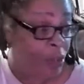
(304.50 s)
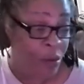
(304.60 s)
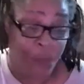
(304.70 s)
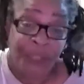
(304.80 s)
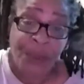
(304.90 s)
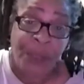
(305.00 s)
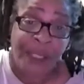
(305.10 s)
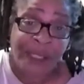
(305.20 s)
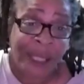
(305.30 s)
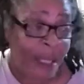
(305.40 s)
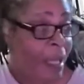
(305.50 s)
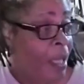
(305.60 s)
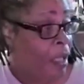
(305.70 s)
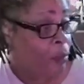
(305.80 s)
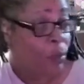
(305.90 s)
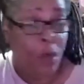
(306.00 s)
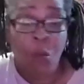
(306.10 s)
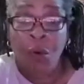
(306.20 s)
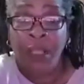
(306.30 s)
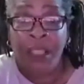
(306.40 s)
And you don't think we sick? Because we
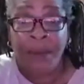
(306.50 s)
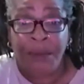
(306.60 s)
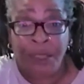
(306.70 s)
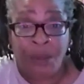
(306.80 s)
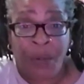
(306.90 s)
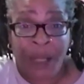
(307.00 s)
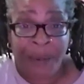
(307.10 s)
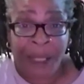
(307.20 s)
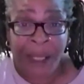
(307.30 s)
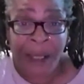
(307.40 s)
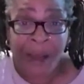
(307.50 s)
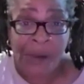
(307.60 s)
don't want to give him to the white man.